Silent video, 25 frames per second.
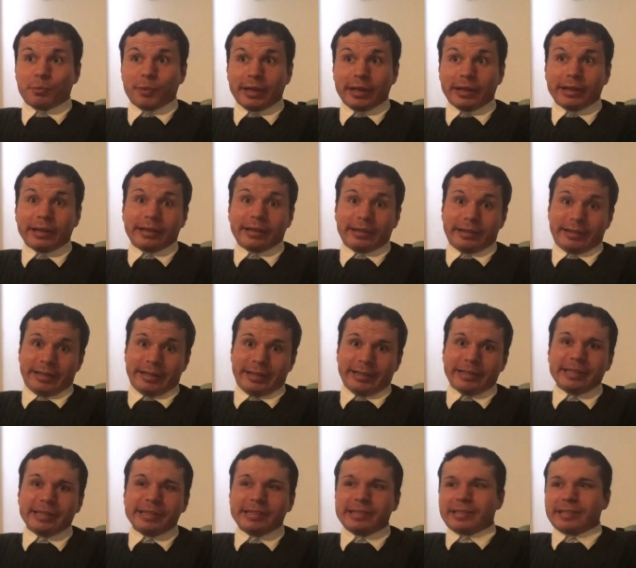Willa and
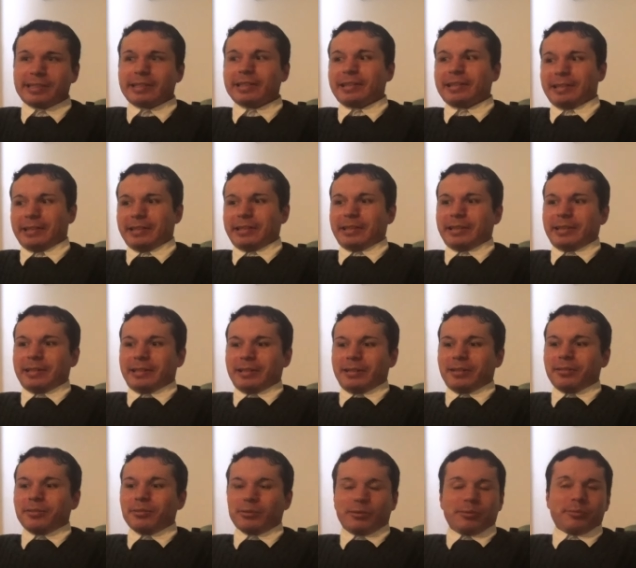Alice.
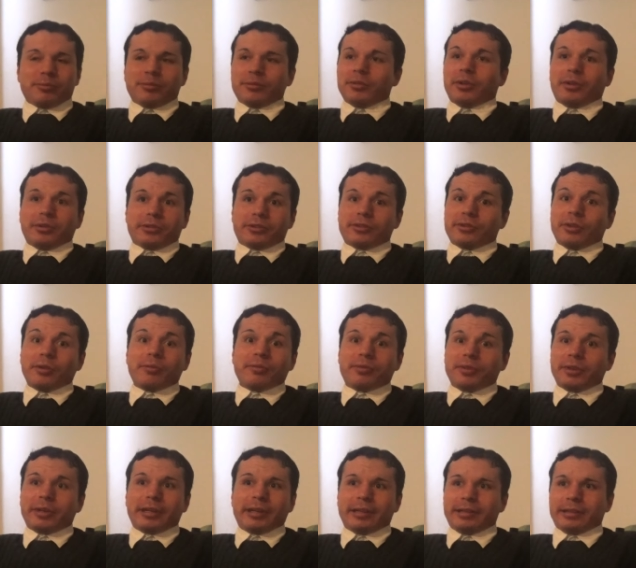Don't
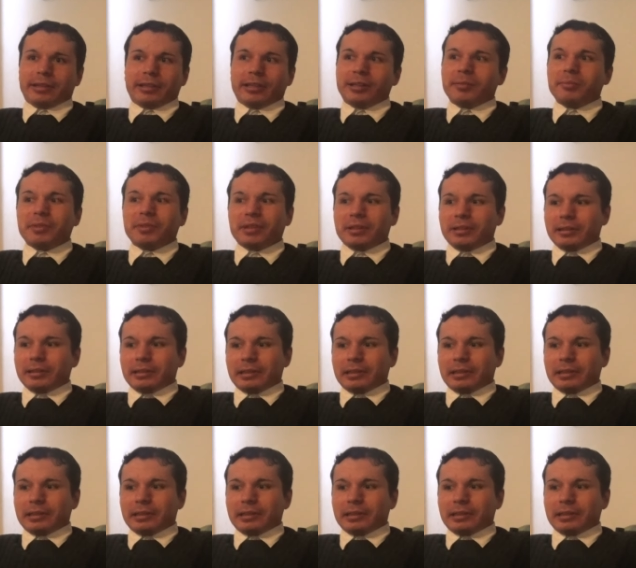forget them.